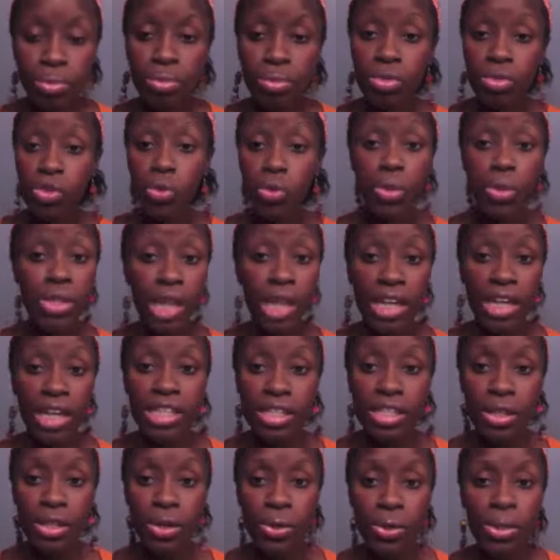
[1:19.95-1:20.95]
So it's not as
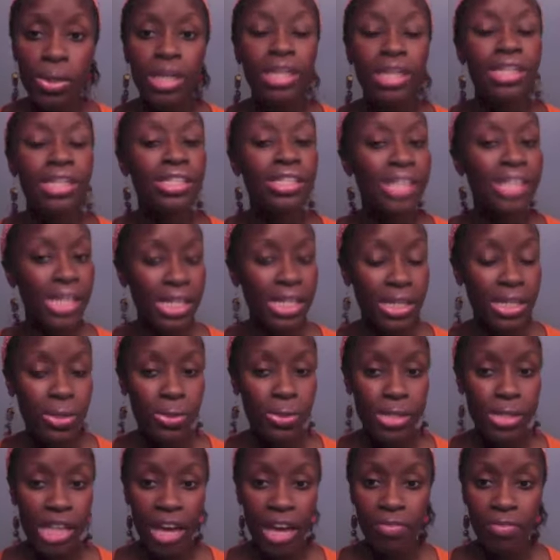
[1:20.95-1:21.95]
though
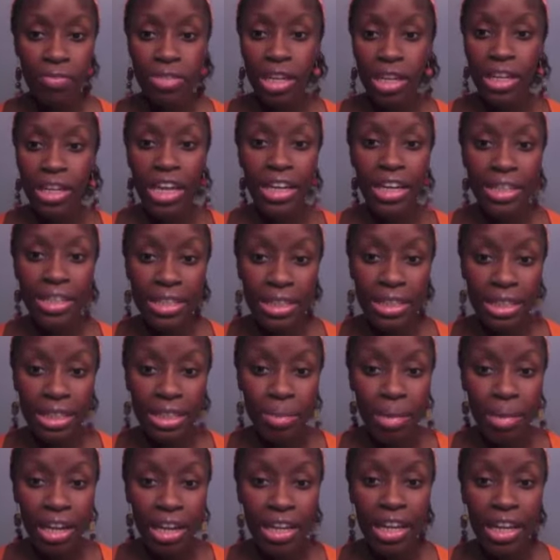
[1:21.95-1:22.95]
silicones have done anything to
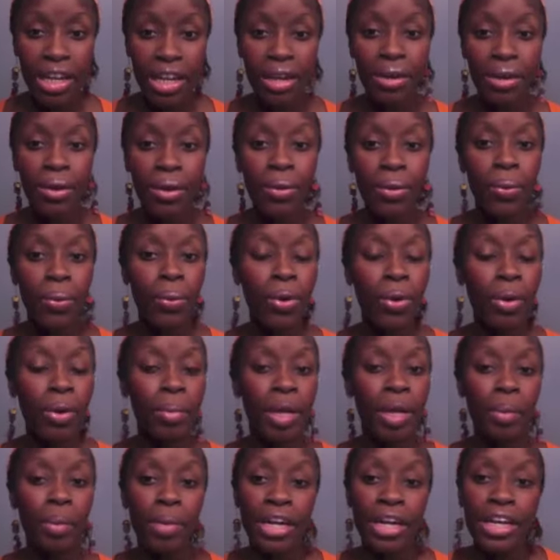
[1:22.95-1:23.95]
my hair or
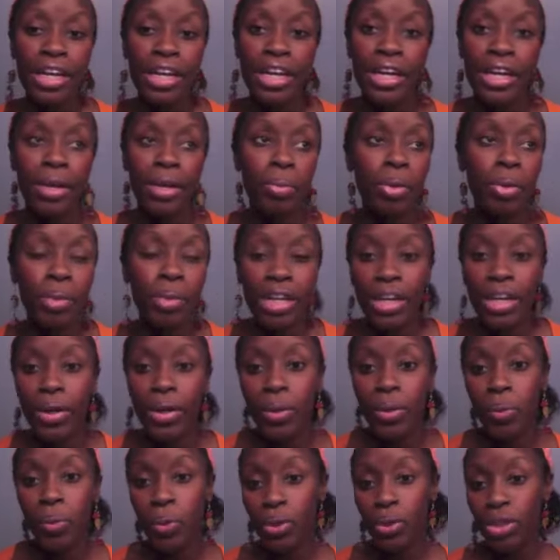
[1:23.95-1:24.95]
made my hair, put my hair
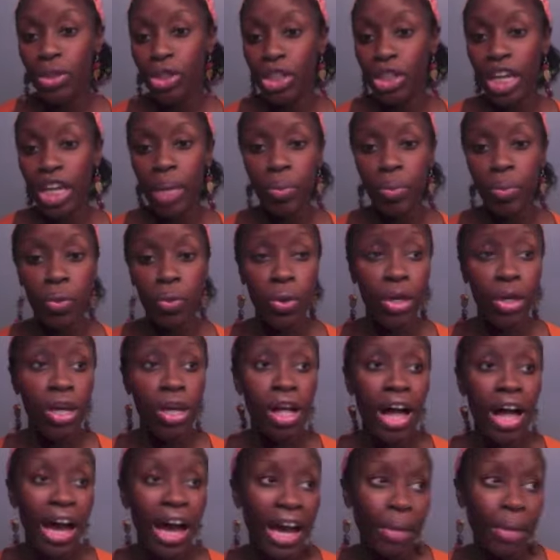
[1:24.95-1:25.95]
in worse shape, or
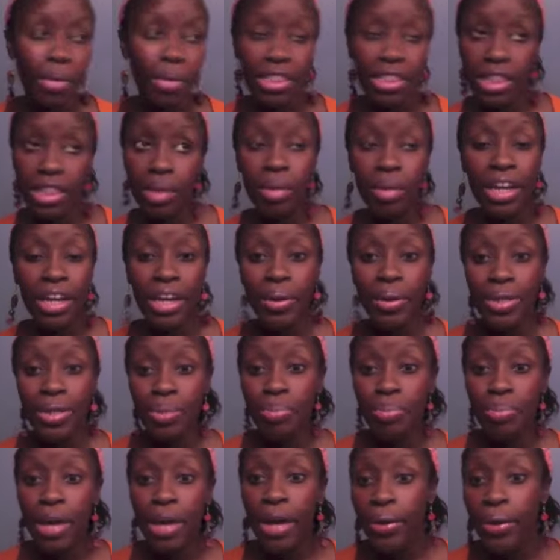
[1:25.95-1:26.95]
I would think my hair is
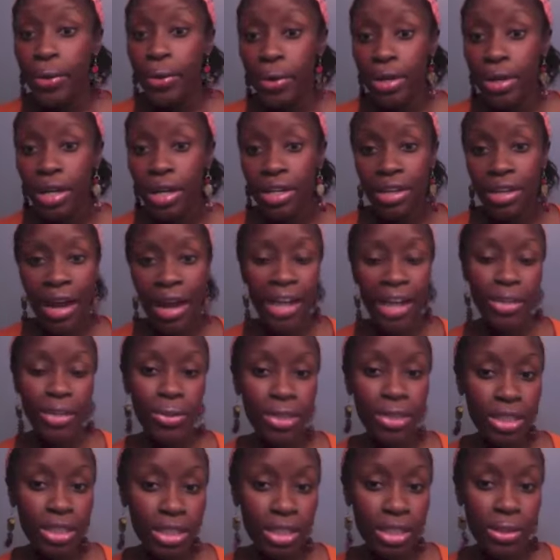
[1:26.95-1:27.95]
better not
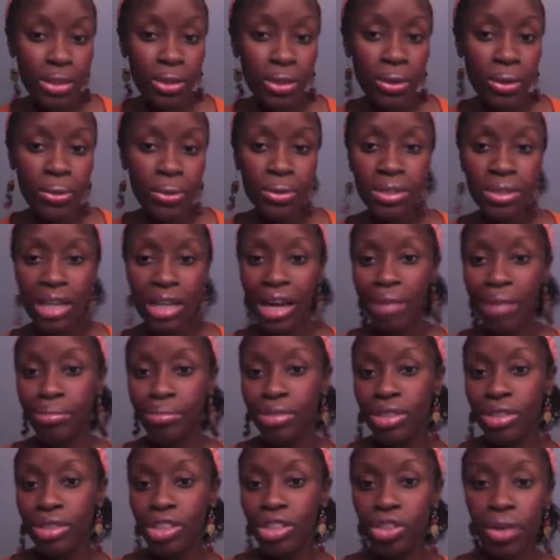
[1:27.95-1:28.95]
using silicones. I'm
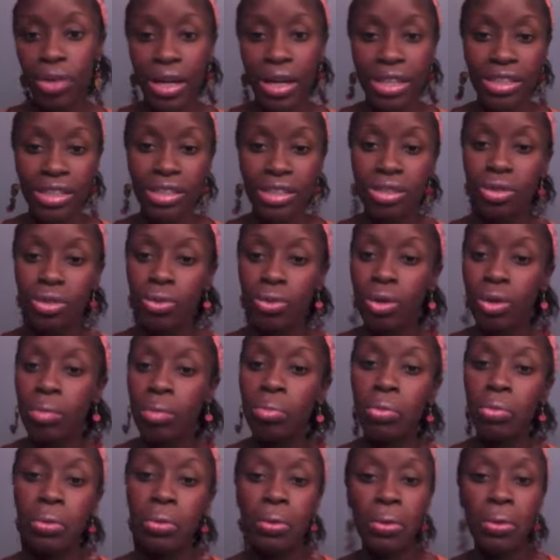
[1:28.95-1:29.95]
just trying to do a
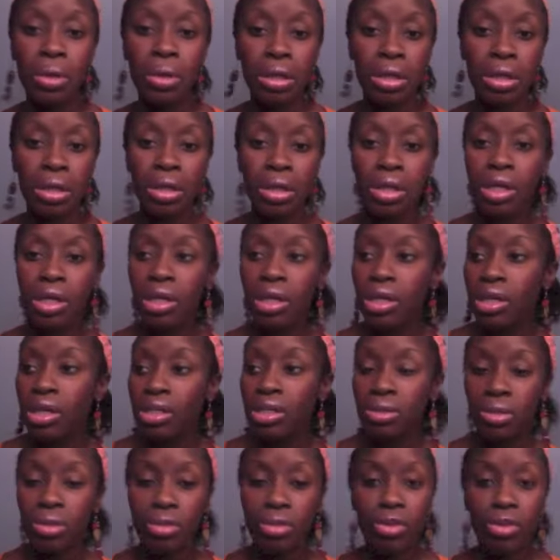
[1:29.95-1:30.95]
more
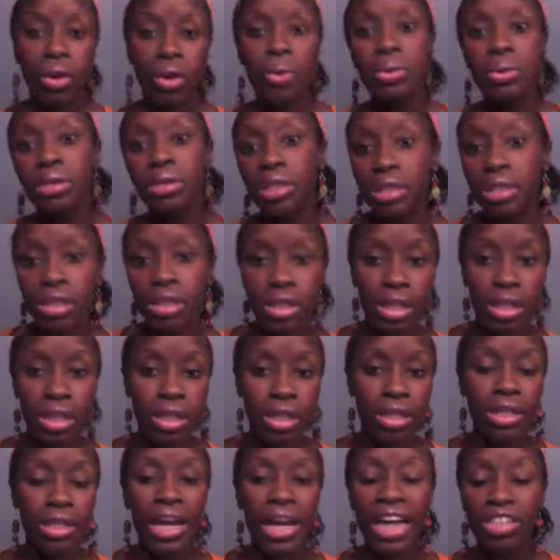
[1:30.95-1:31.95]
sort of holistic,
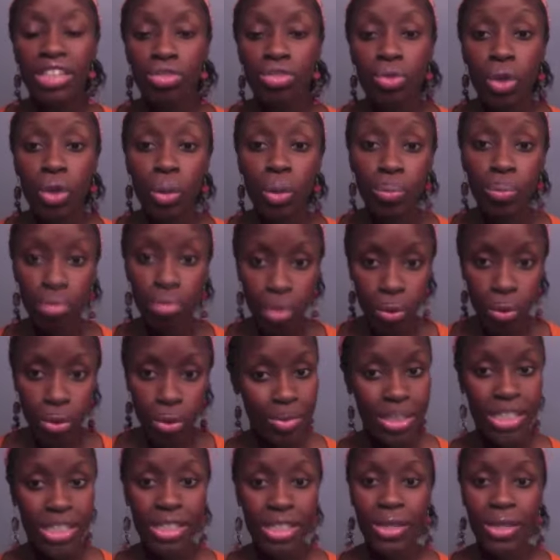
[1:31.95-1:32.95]
natural
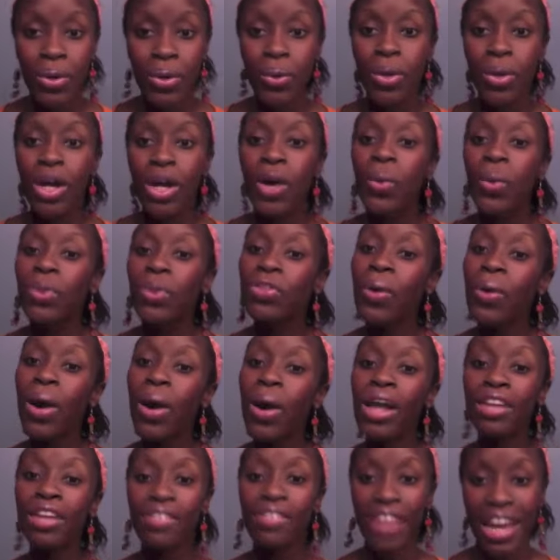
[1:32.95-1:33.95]
approach. So with
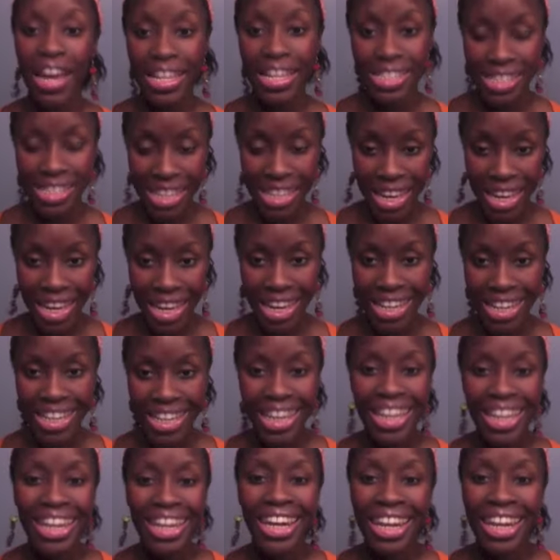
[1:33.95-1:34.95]
all of that said,
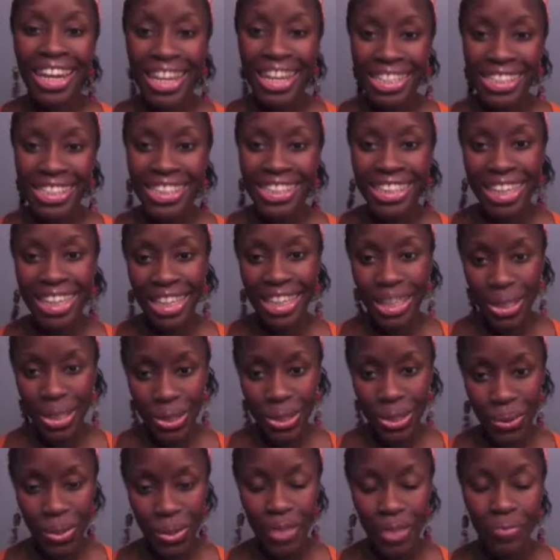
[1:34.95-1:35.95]
let's get
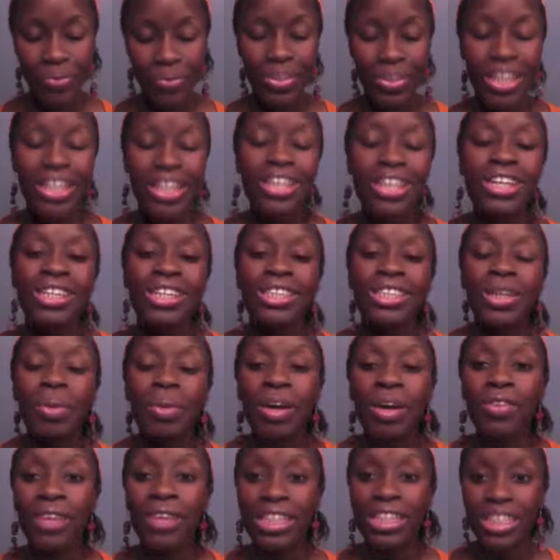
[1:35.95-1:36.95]
into it. So
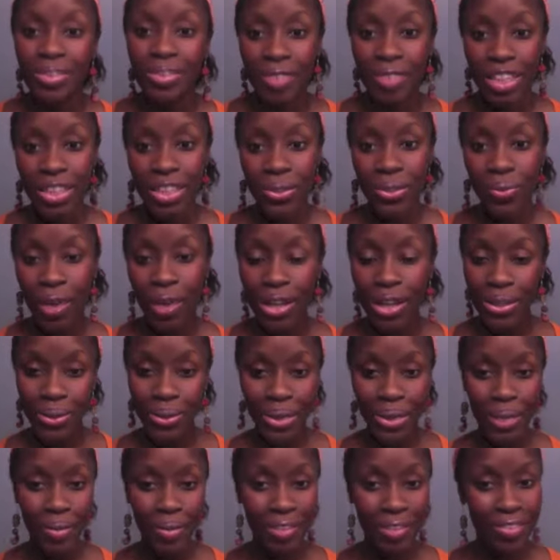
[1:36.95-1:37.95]
my regimen, you all know
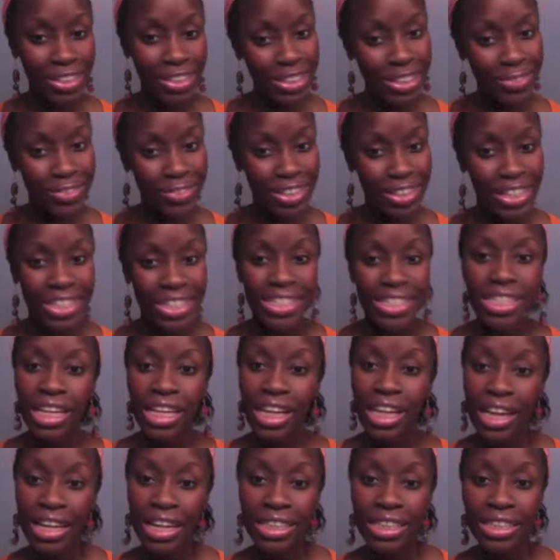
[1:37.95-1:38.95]
that my regimen is
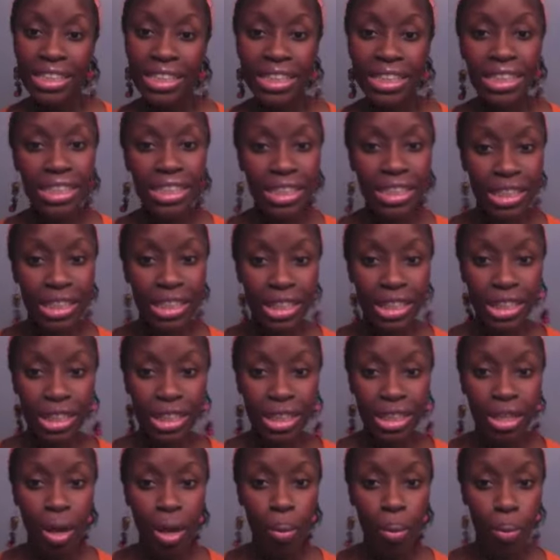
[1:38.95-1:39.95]
cleanse,
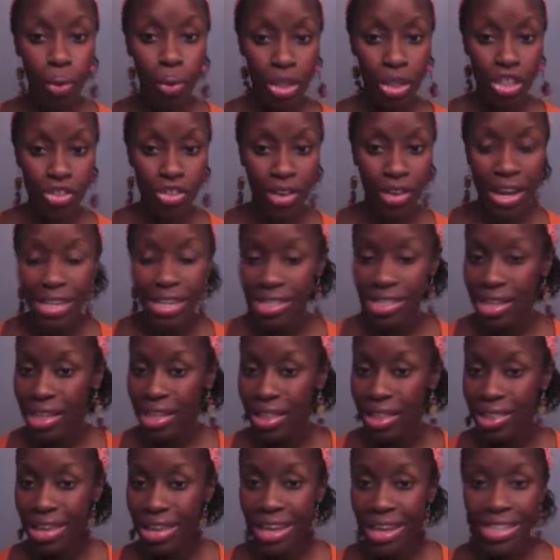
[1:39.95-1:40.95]
condition, moisturize.
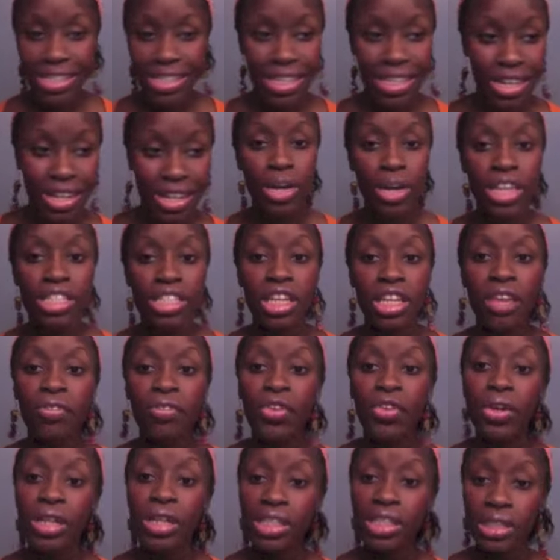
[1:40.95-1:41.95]
That is it. If
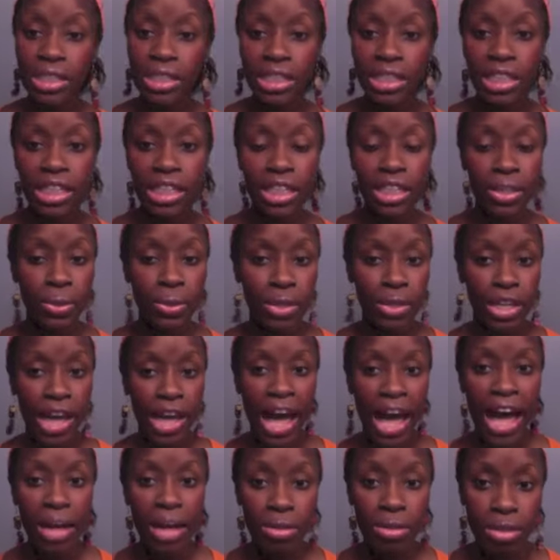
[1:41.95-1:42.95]
you're interested in learning
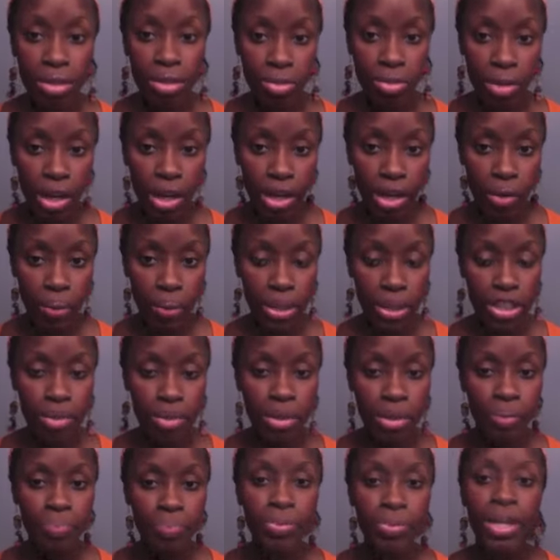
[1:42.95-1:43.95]
how to create a
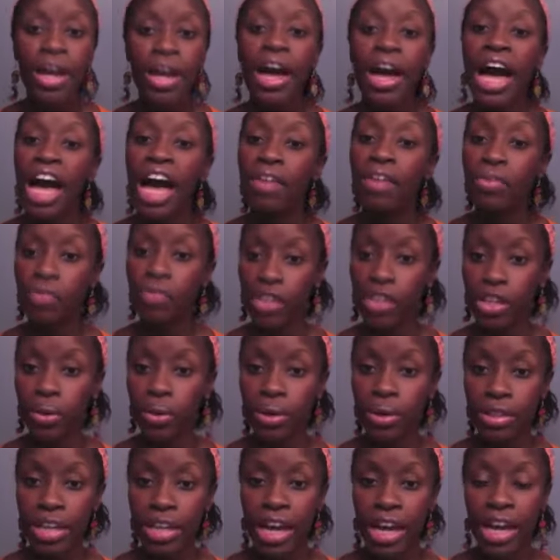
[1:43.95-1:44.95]
regimen, I have a video
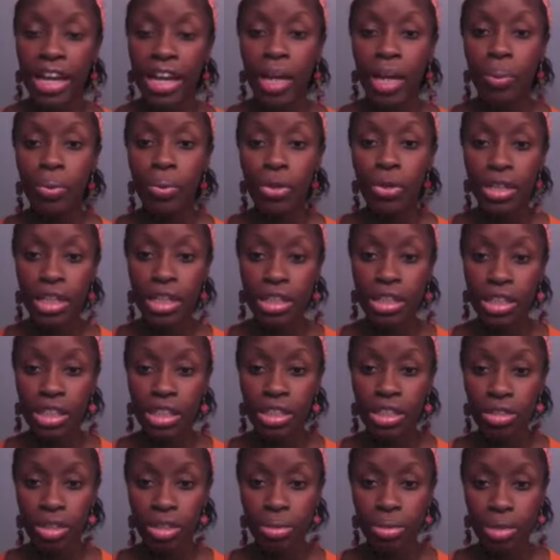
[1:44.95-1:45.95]
on that and I'll put it in the
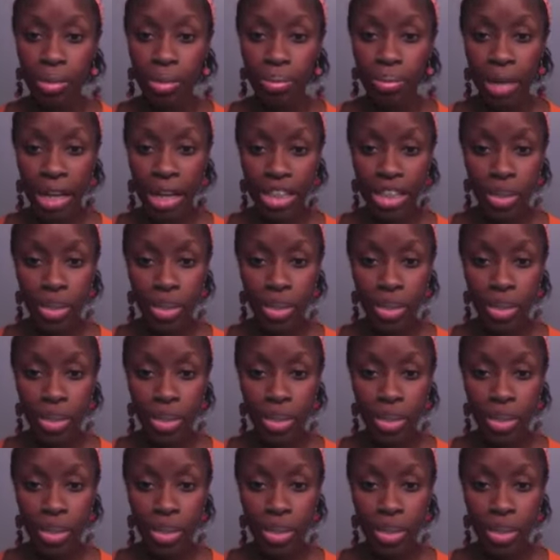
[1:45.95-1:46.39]
description box